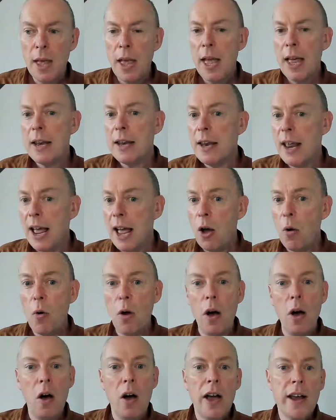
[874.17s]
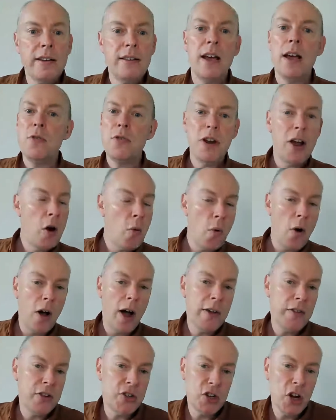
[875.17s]
Now, I don't know why
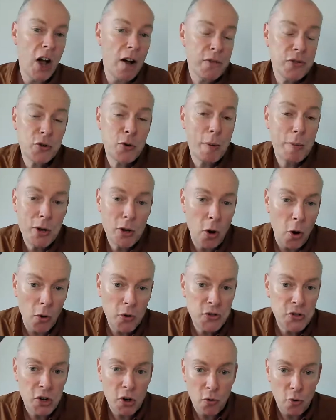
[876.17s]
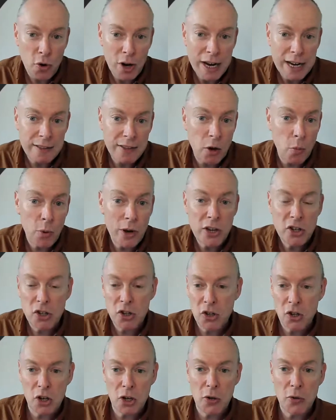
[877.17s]
the JavaScript gods decreed that we should
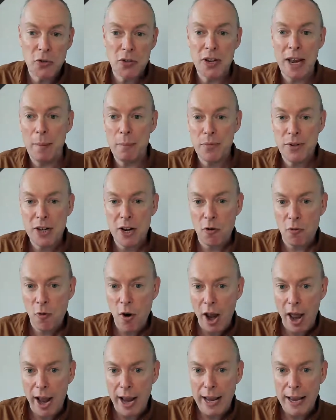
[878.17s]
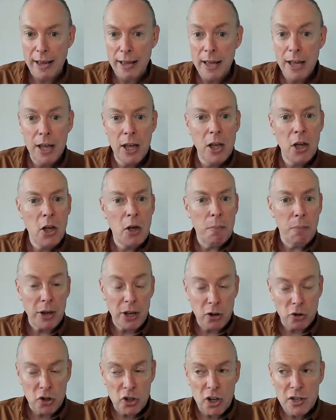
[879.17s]
use an empty array, but you
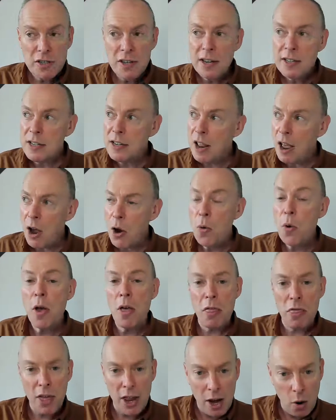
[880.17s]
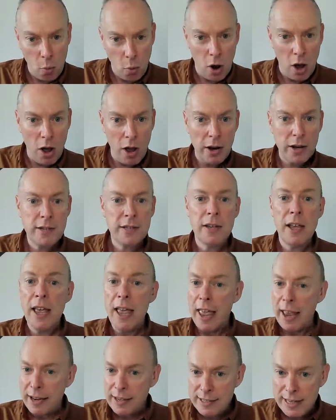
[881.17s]
just need to know that it works,
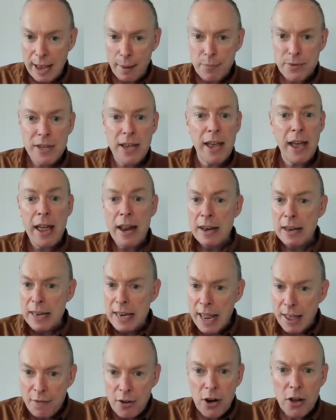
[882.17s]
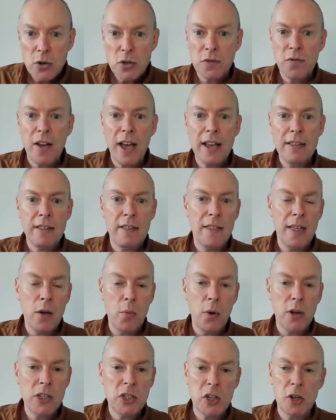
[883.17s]
accept it, never lose faith in their
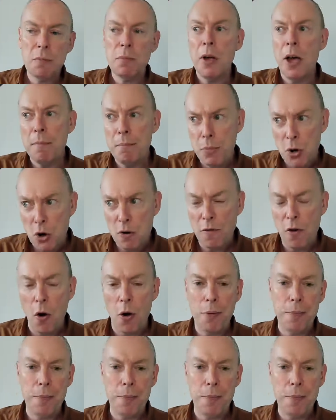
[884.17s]
wisdom, and move on.